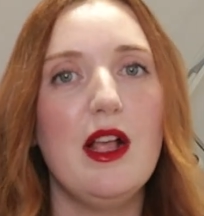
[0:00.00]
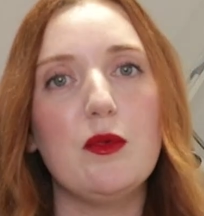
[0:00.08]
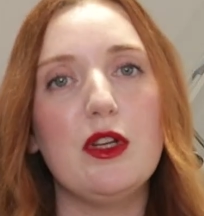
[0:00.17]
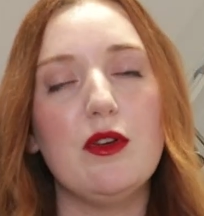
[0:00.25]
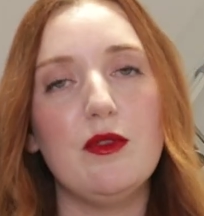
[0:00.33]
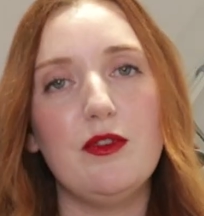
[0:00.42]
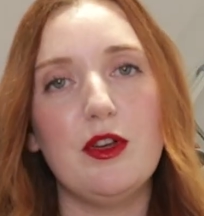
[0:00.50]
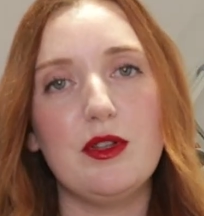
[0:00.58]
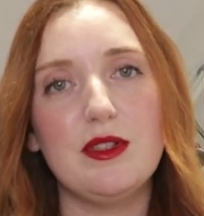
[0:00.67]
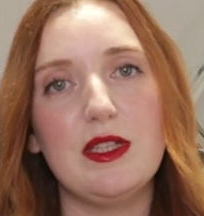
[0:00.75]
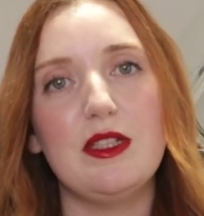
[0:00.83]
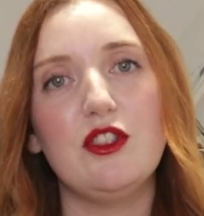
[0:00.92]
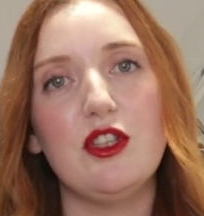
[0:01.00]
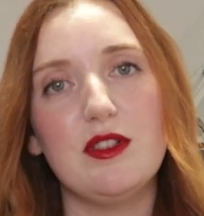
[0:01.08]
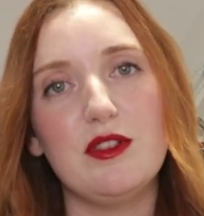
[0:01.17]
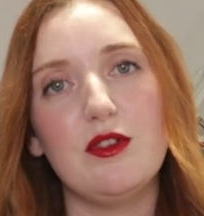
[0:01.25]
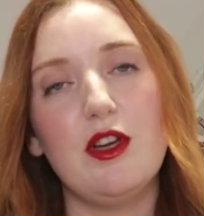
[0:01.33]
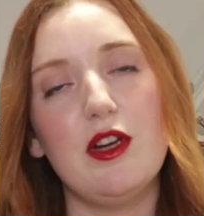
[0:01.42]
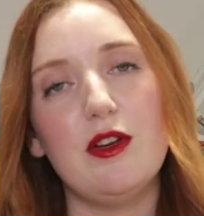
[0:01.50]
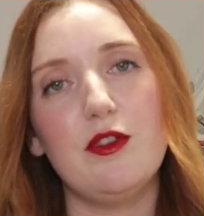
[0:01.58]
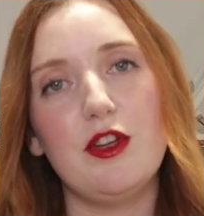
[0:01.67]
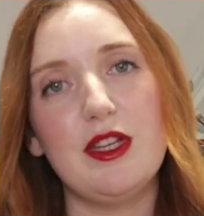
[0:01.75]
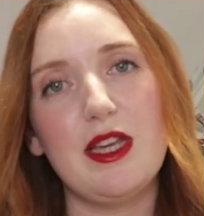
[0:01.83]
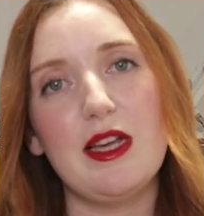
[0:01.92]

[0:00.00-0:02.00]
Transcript: We're not focusing just on hyaluronic